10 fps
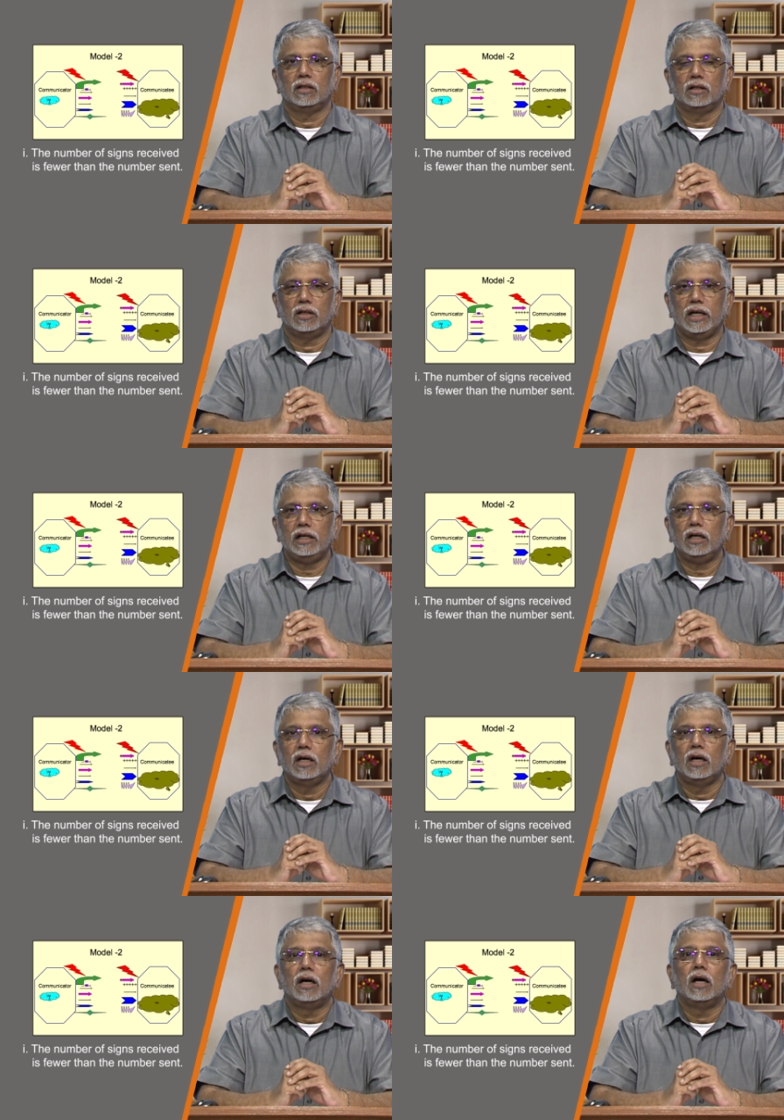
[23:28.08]
right?
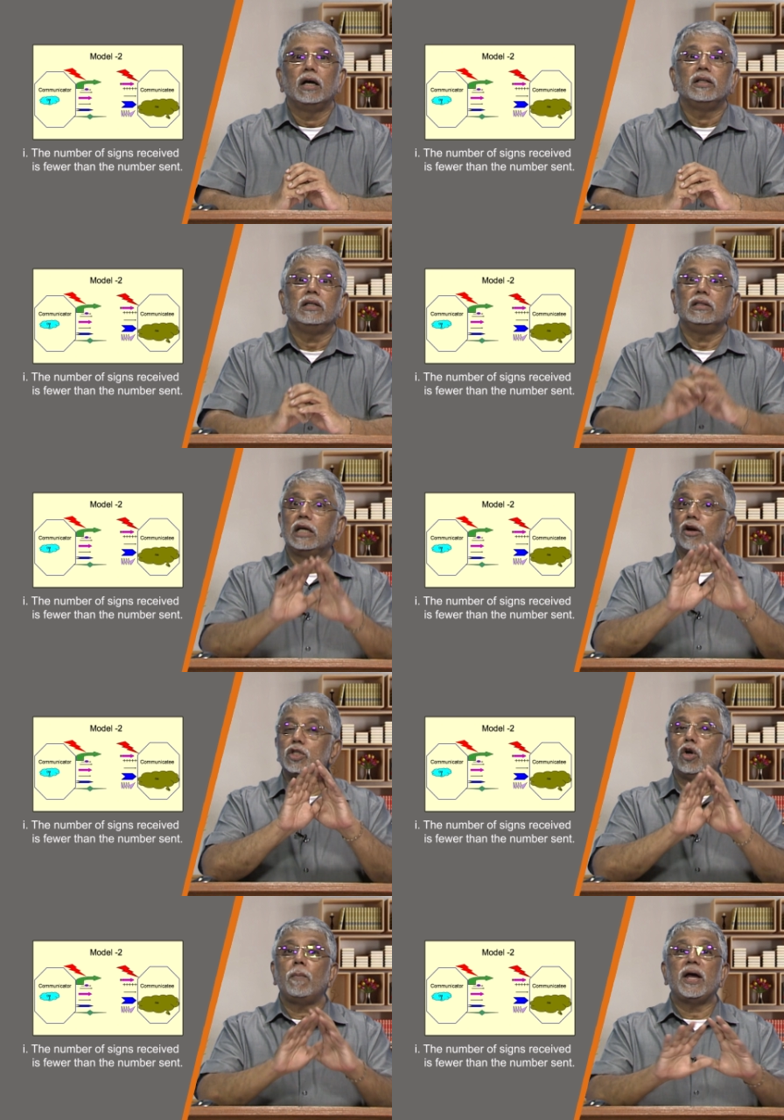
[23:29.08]
There was
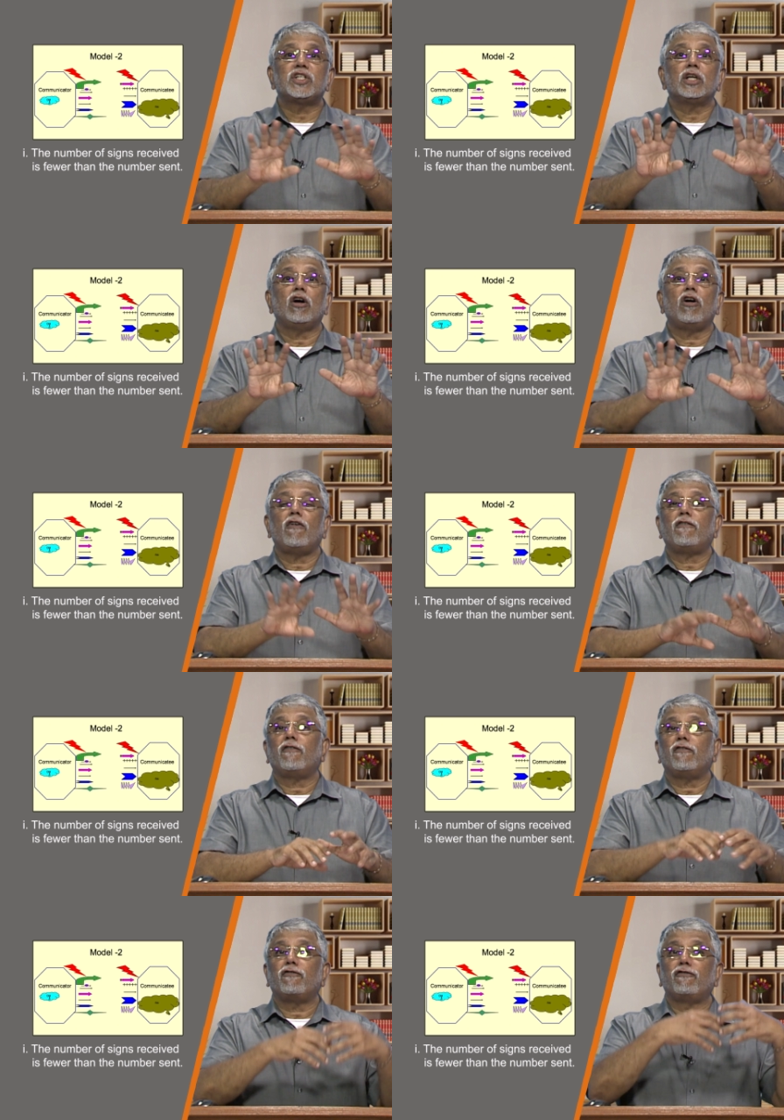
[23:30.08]
no mention of
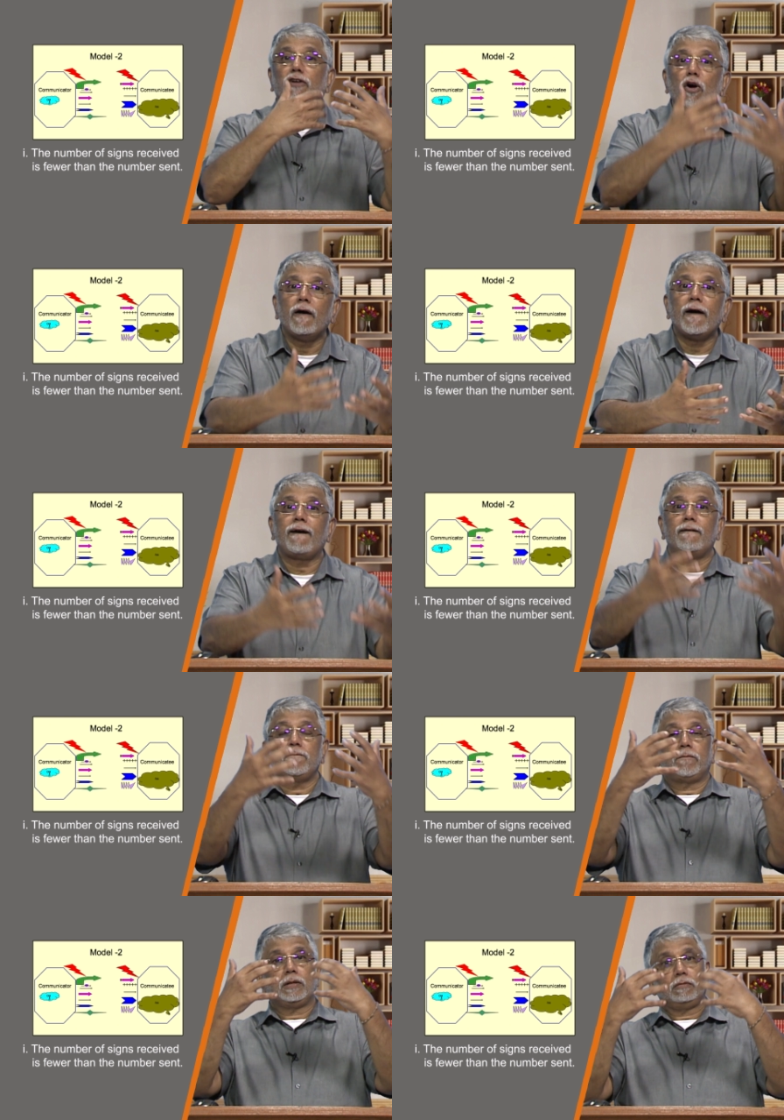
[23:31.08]
fewer
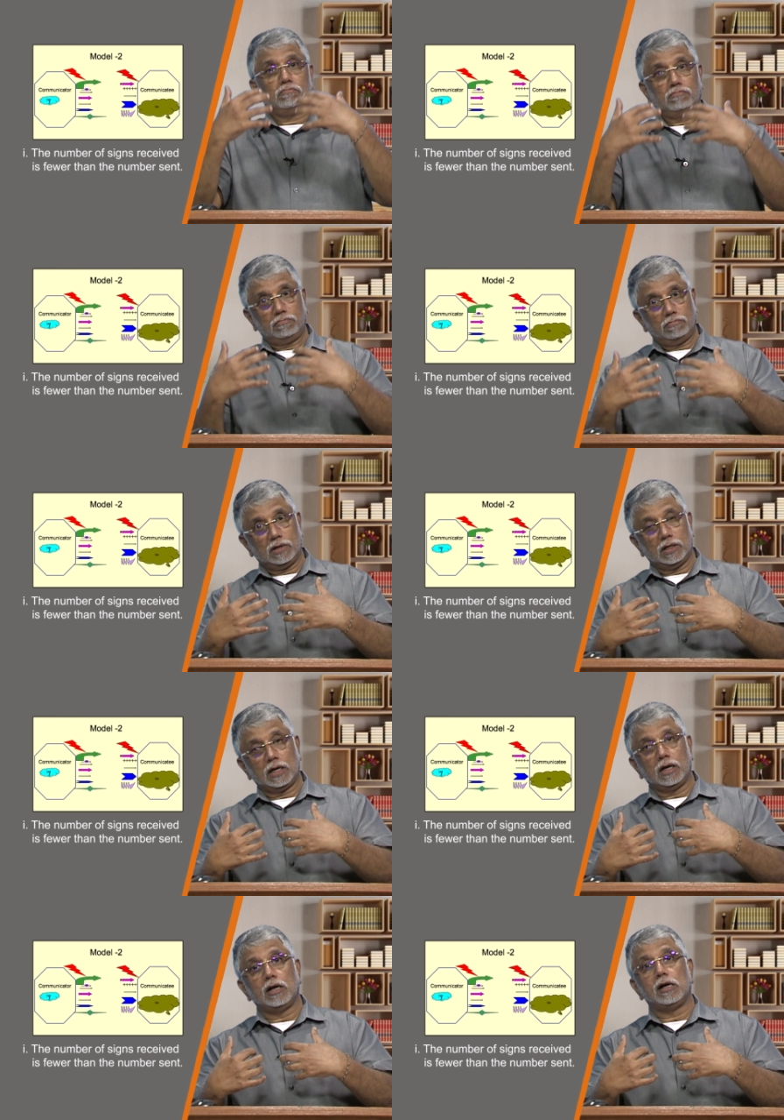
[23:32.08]

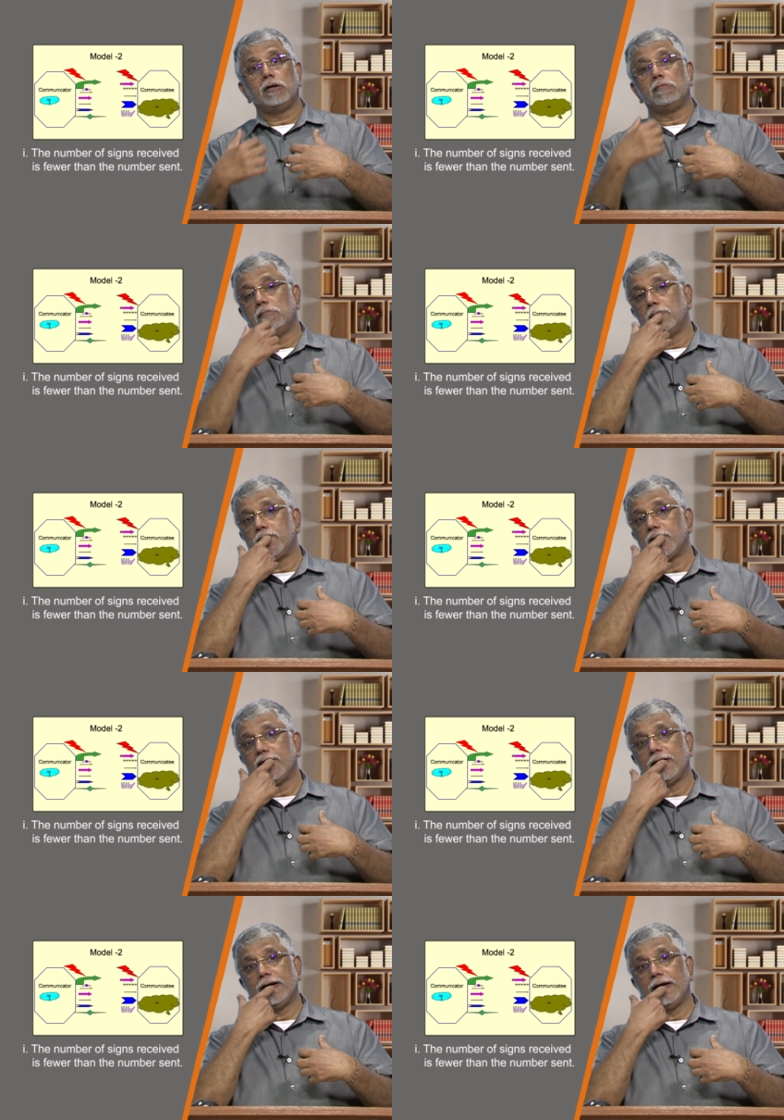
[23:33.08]
um,
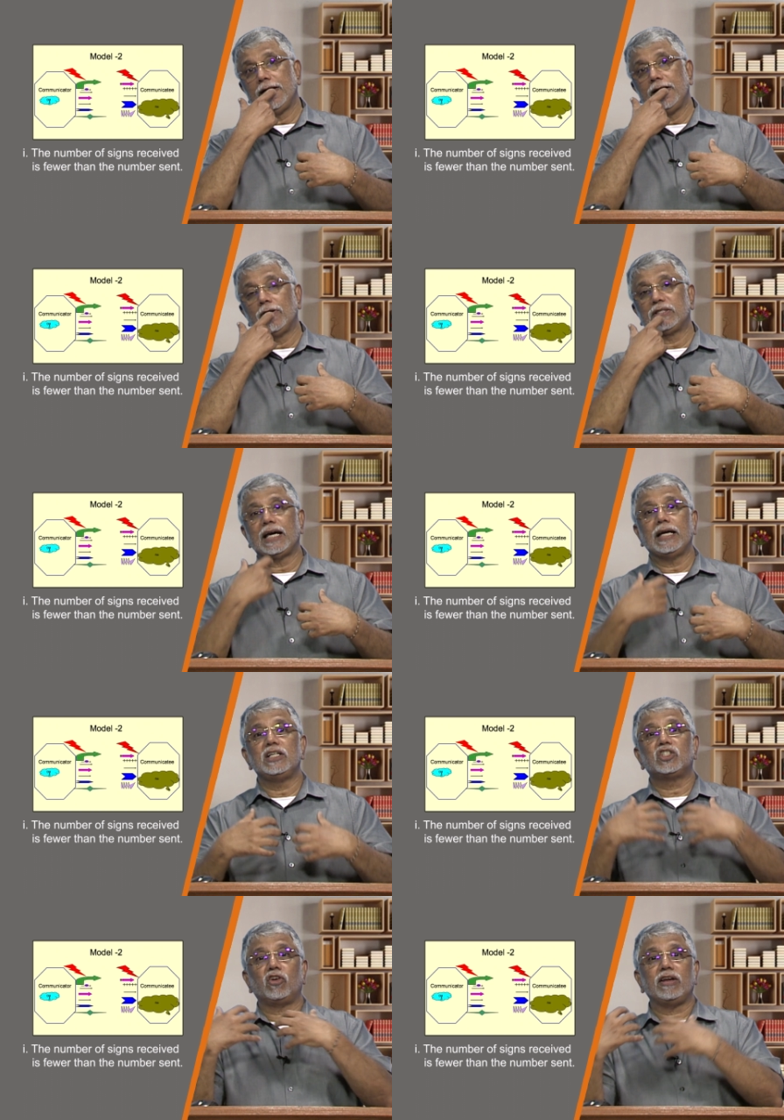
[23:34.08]
uh, you know,
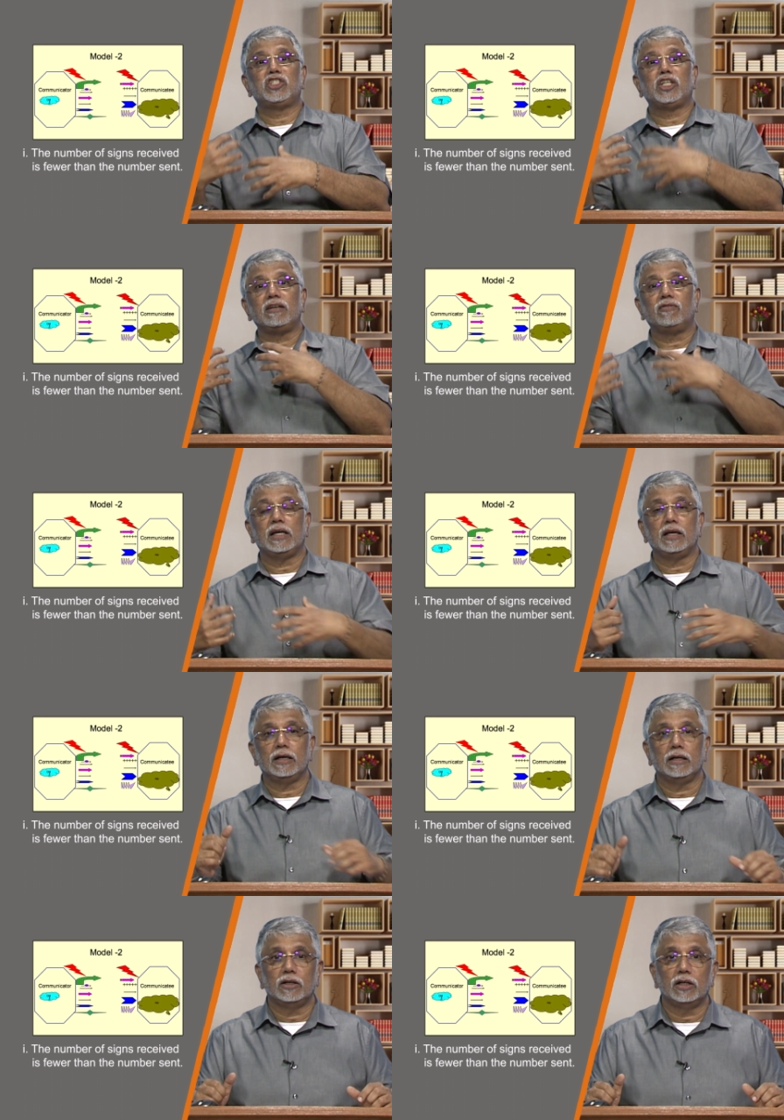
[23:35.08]
signs reaching
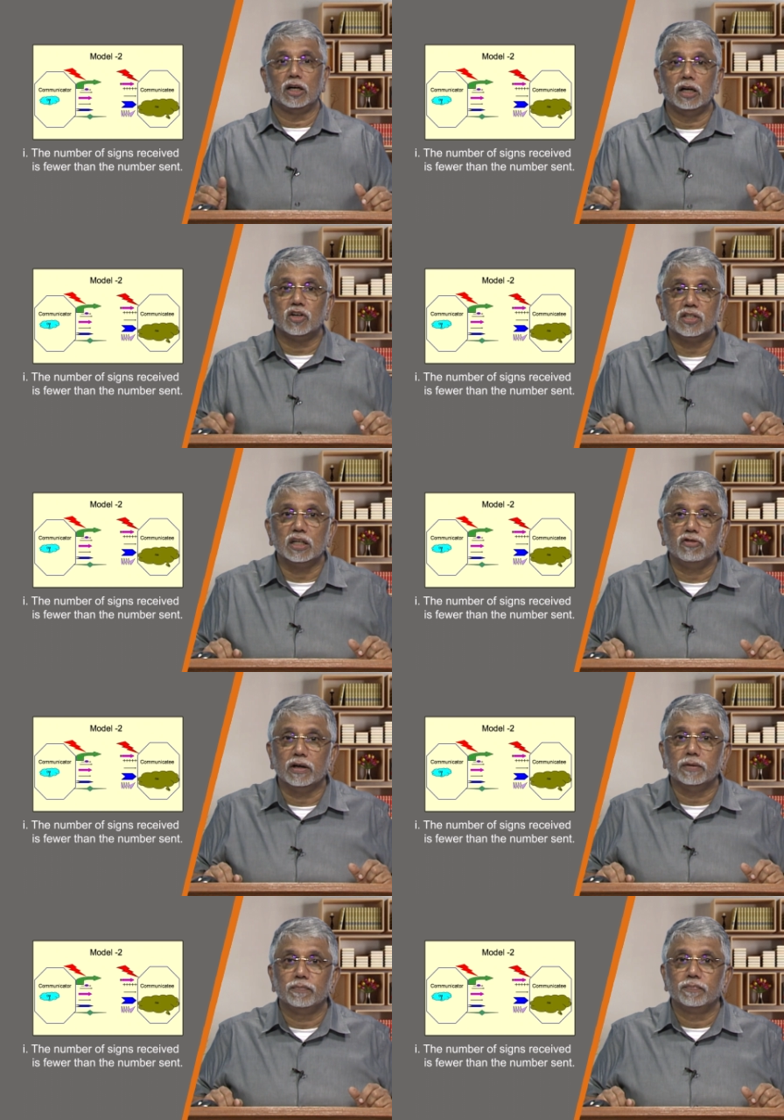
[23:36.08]
the re
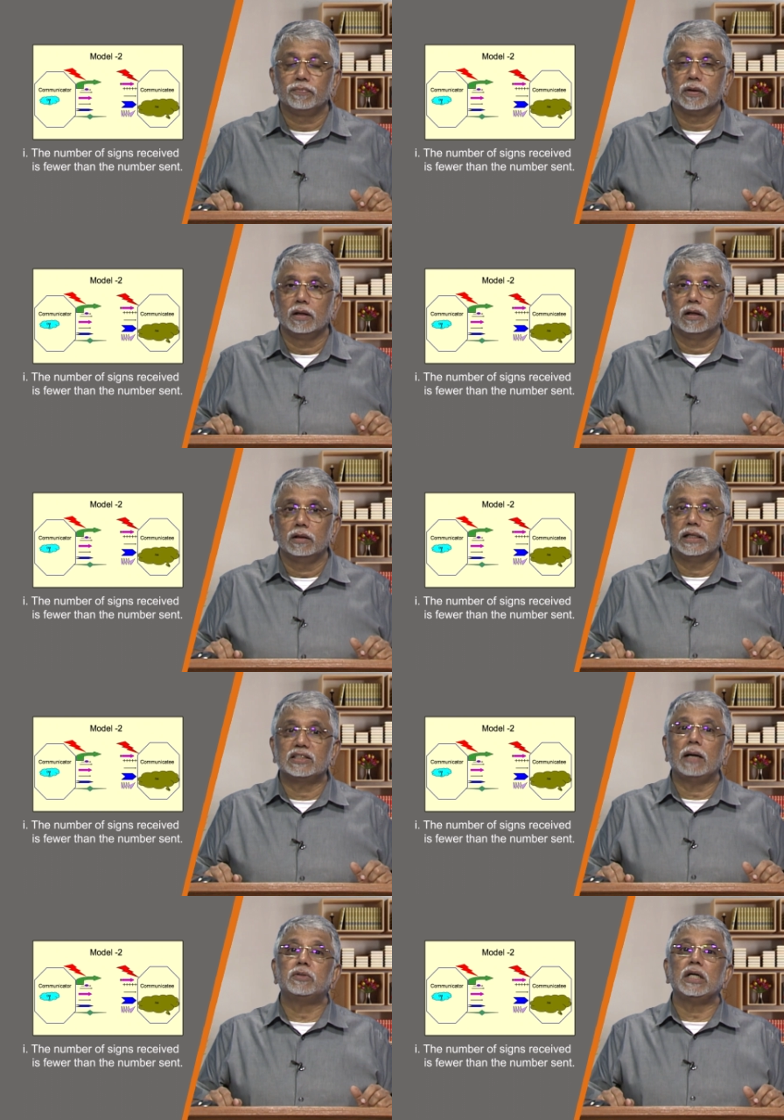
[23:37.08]
receiver. The
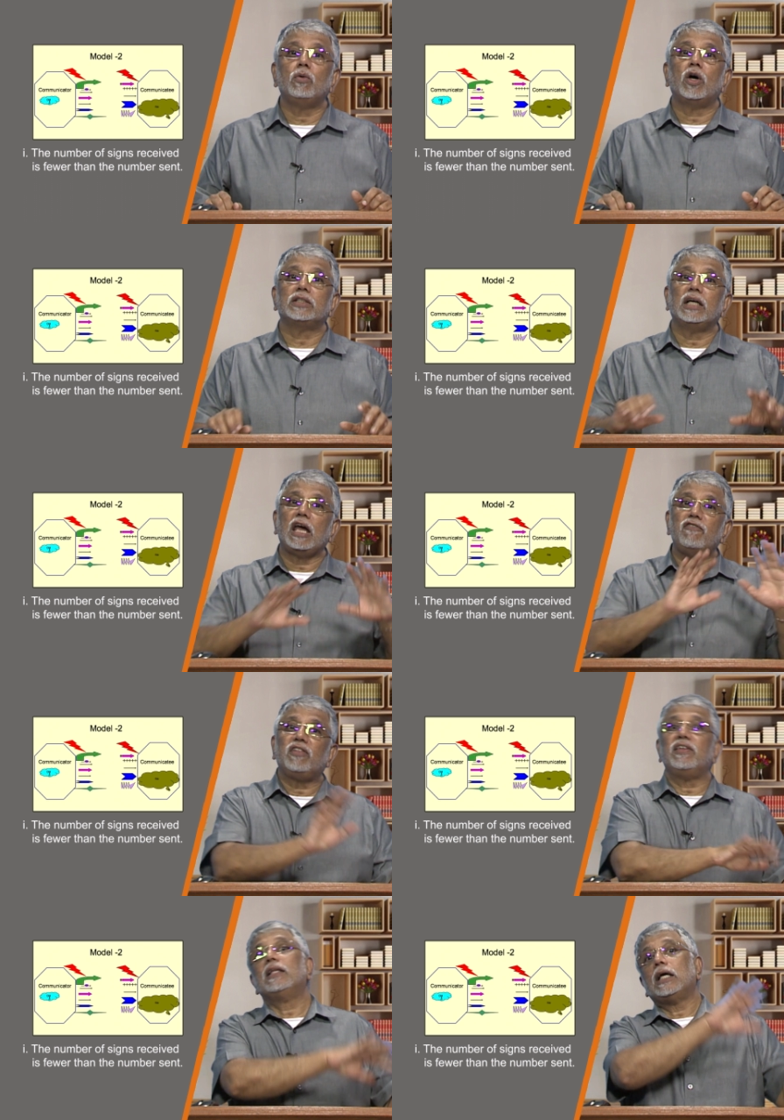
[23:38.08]
assumption was that everything that